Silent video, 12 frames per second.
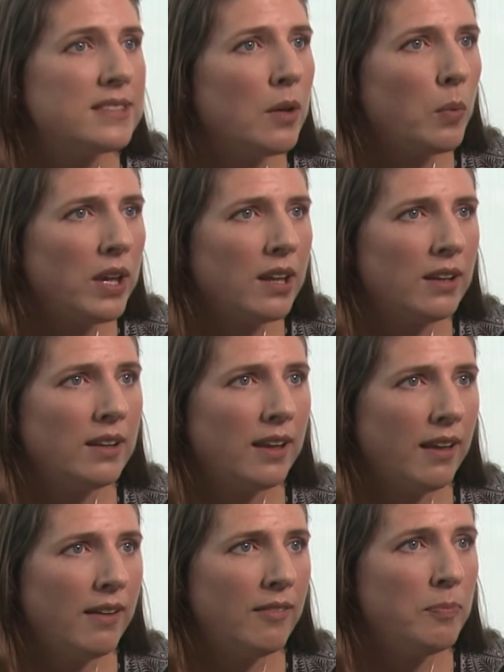that we can
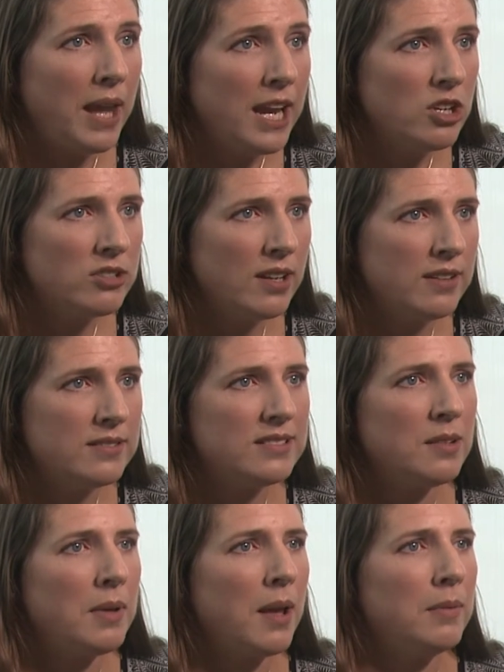give patients
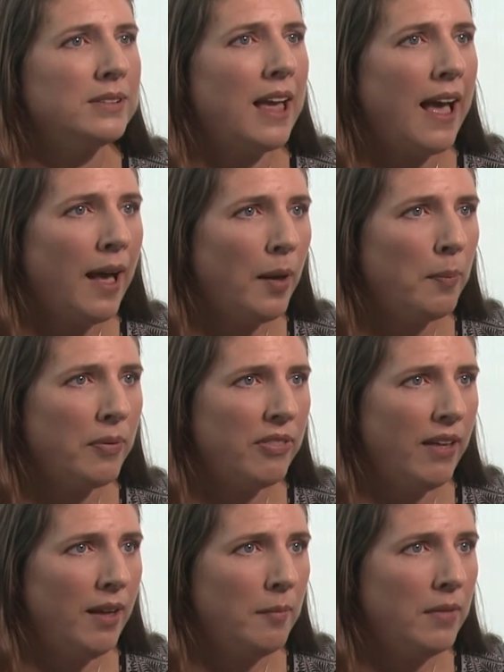to be able to help
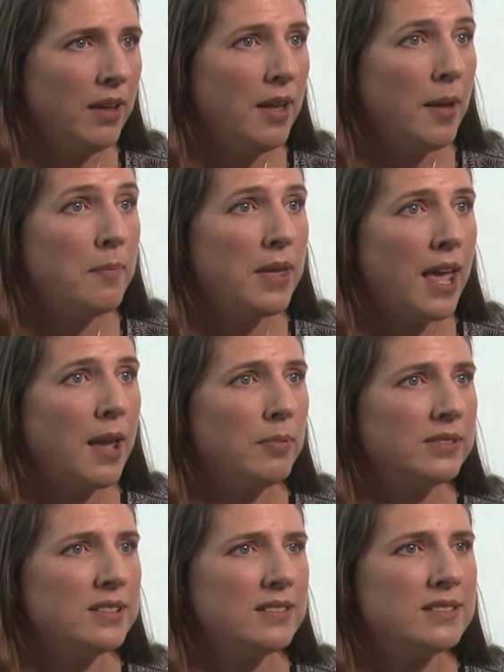them be
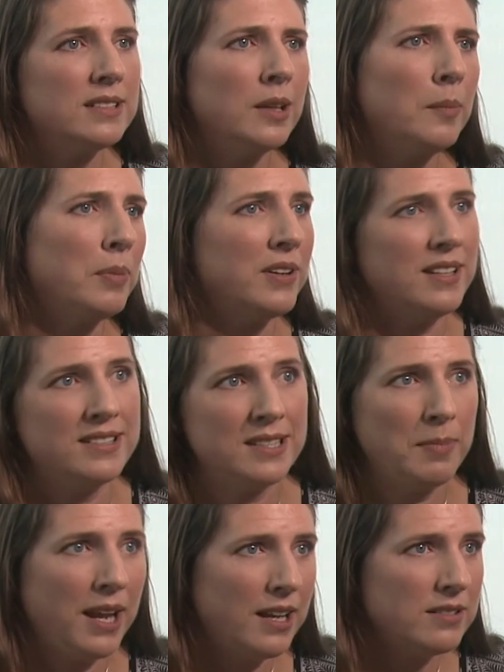able to still
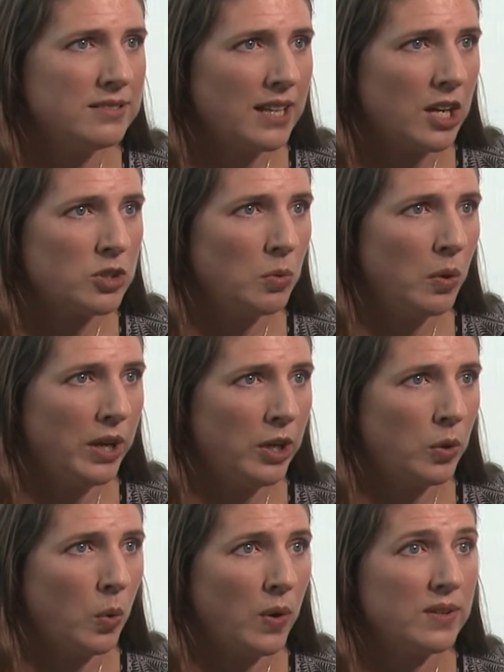participate in sexual
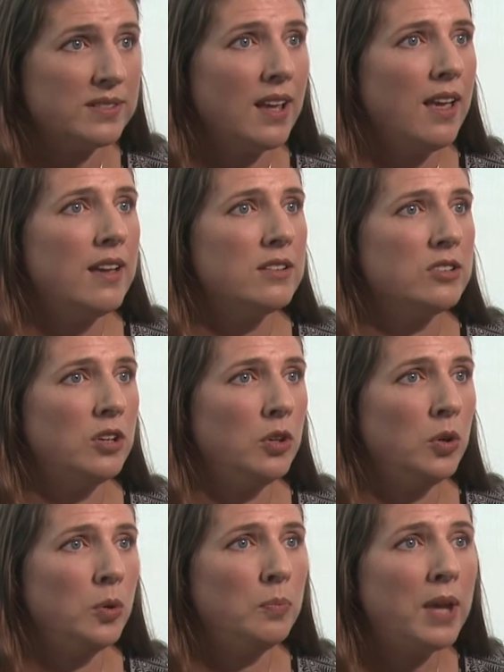intercourse,
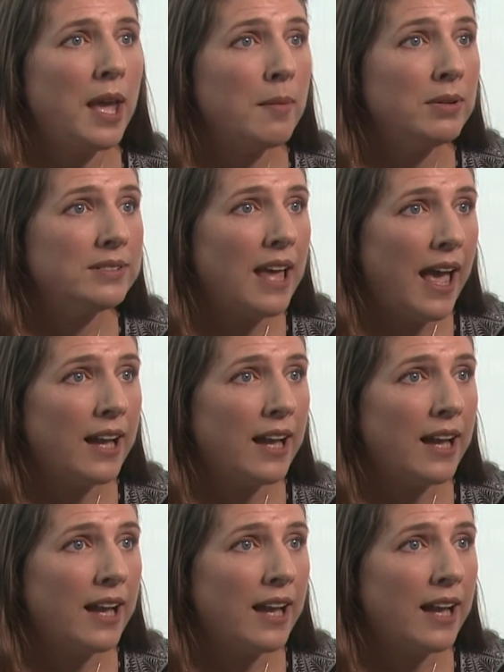to be able to